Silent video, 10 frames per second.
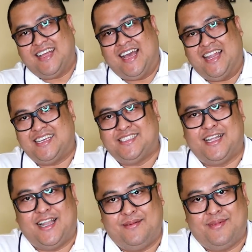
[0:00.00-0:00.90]

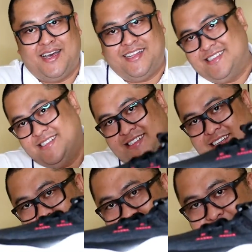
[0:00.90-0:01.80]
Alex Salamat.
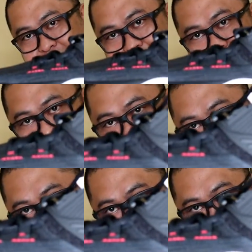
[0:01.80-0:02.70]
Got some
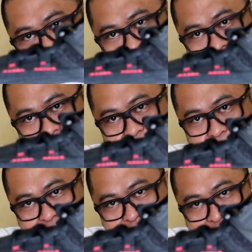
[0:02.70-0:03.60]
kicks.
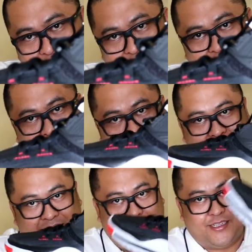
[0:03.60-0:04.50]
Okay,
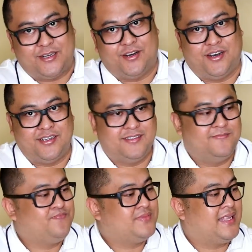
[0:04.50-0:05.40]
later
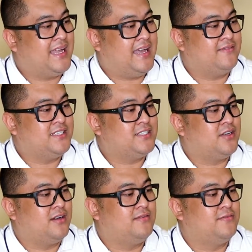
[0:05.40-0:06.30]
on, have
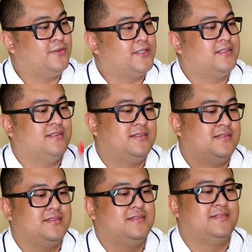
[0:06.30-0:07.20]
this on foot
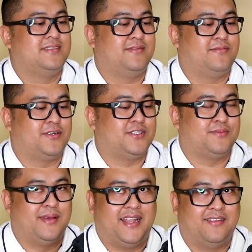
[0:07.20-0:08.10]
for
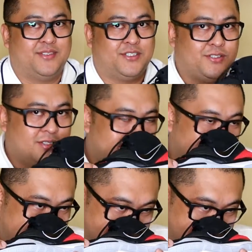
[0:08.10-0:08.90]
smell of the shoes.